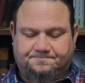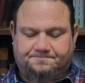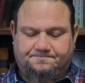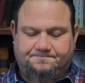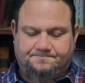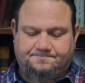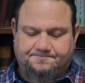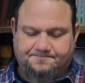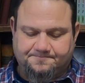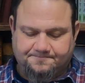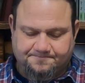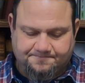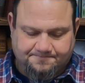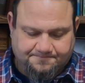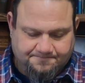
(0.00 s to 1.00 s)

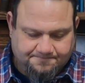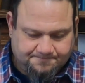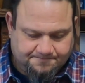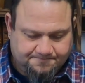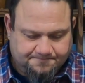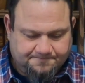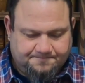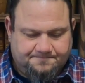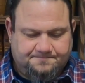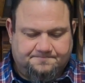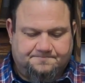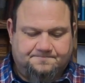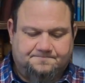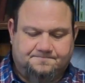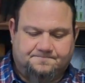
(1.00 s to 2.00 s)

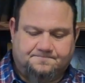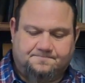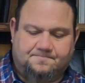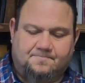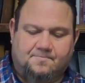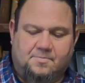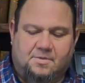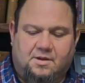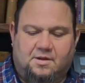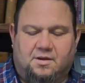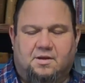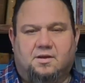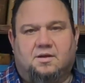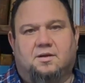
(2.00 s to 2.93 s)
Nobody speaks.